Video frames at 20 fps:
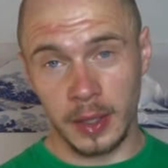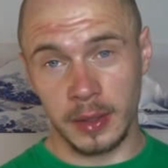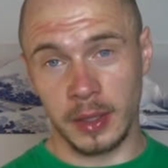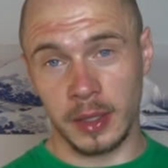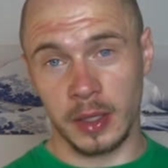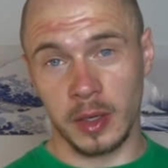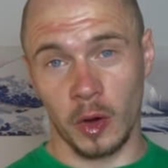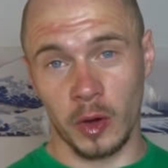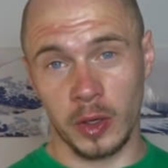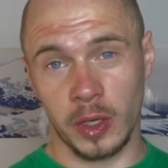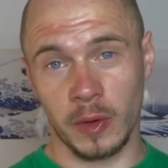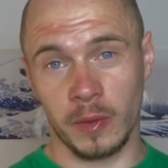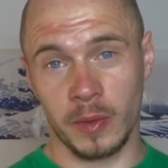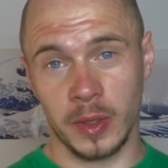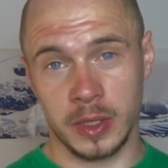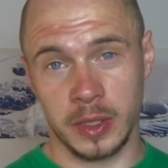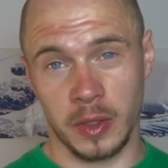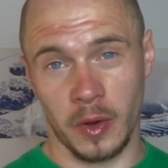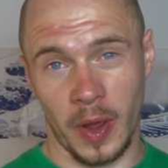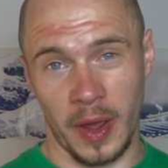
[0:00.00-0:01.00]
That's also
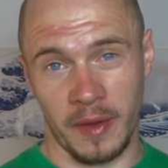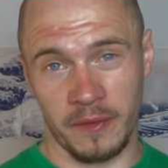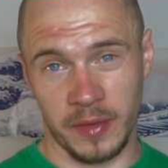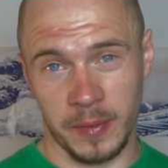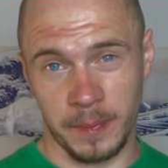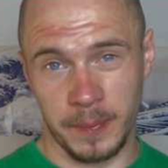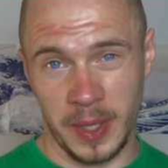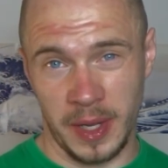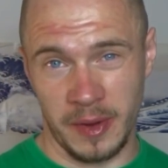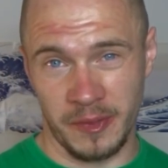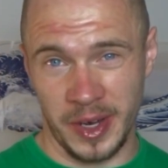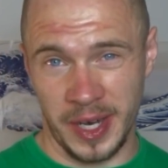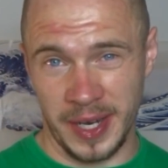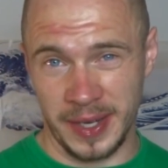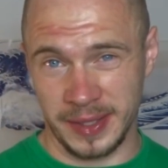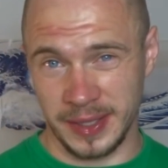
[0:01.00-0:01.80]
what you have to be aware.